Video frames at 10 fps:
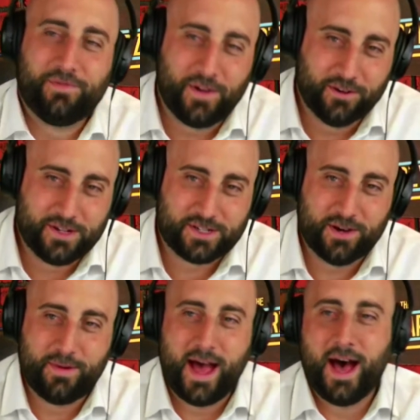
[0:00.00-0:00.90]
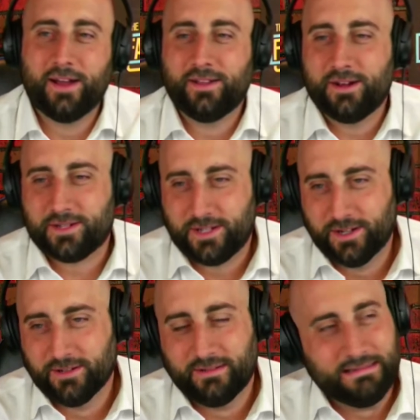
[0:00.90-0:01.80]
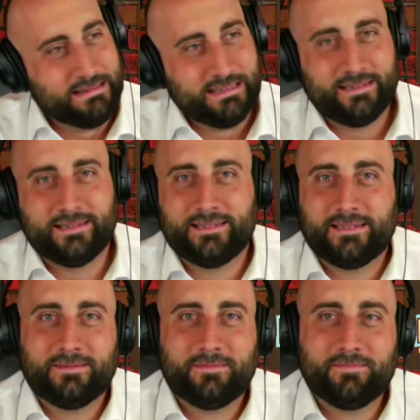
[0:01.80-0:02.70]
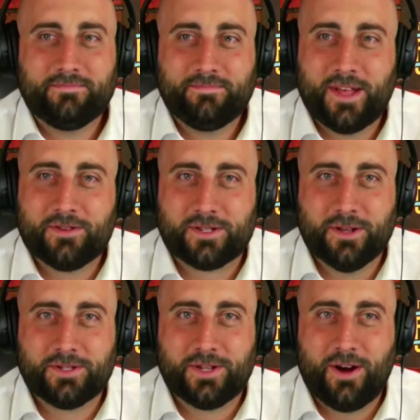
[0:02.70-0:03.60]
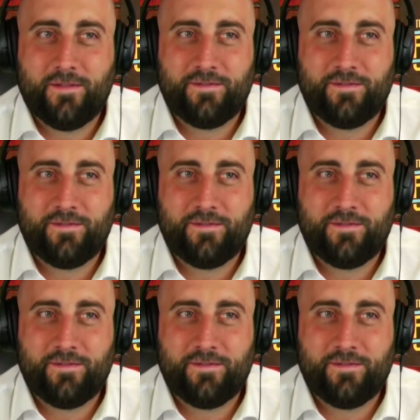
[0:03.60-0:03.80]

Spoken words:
Phillies come out and they're still another slow start.